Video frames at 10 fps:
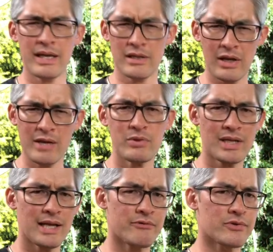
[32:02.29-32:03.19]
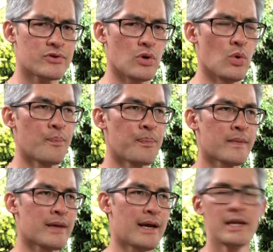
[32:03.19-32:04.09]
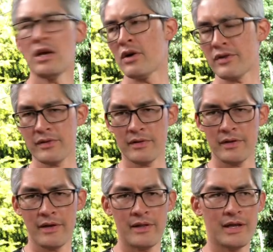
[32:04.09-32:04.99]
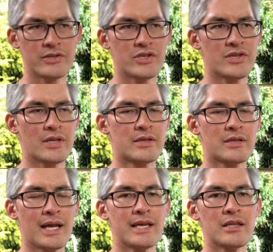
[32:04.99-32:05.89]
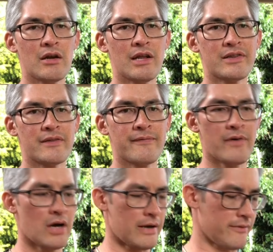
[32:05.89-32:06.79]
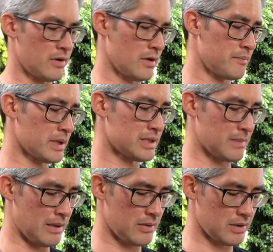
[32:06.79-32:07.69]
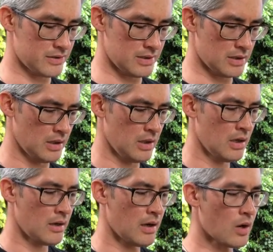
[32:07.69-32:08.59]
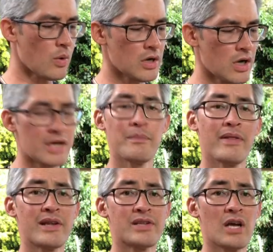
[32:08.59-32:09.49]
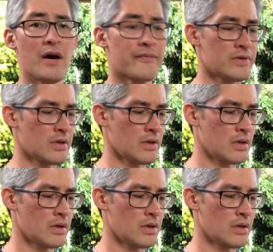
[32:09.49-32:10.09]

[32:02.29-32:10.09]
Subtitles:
So he was a clearance store, and he asked the other lady, she said, take no less than five. And I picked them up, and I said, I quite like them, but they're scuffed.